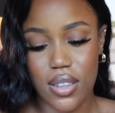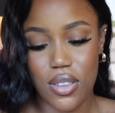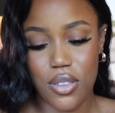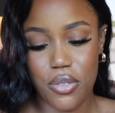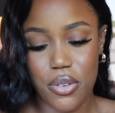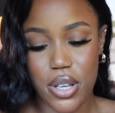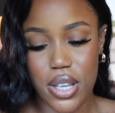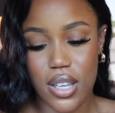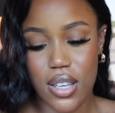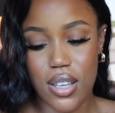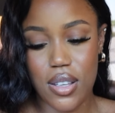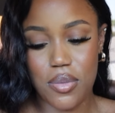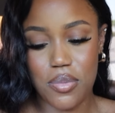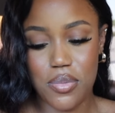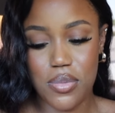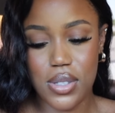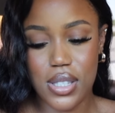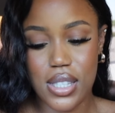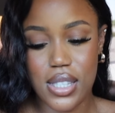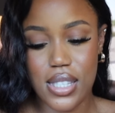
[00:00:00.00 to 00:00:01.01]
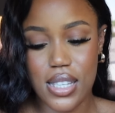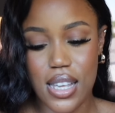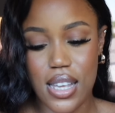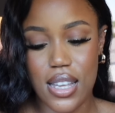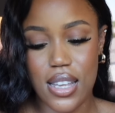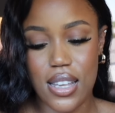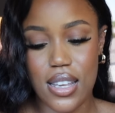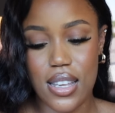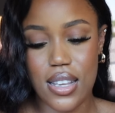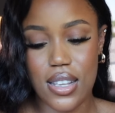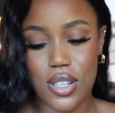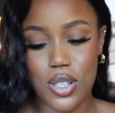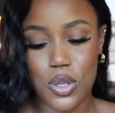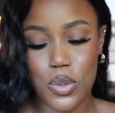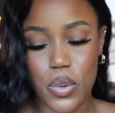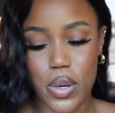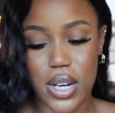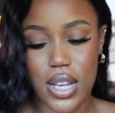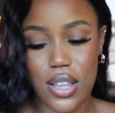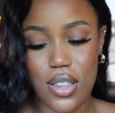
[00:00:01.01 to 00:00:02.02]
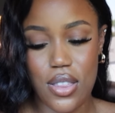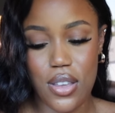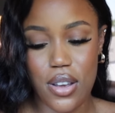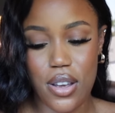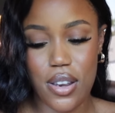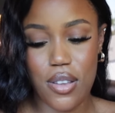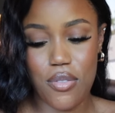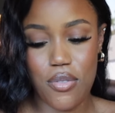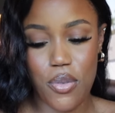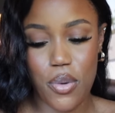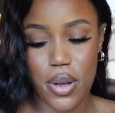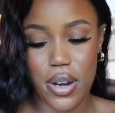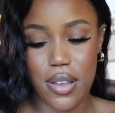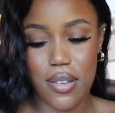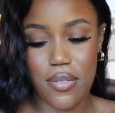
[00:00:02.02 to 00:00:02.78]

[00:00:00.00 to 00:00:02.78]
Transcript: three, 10, 20, 30, 40,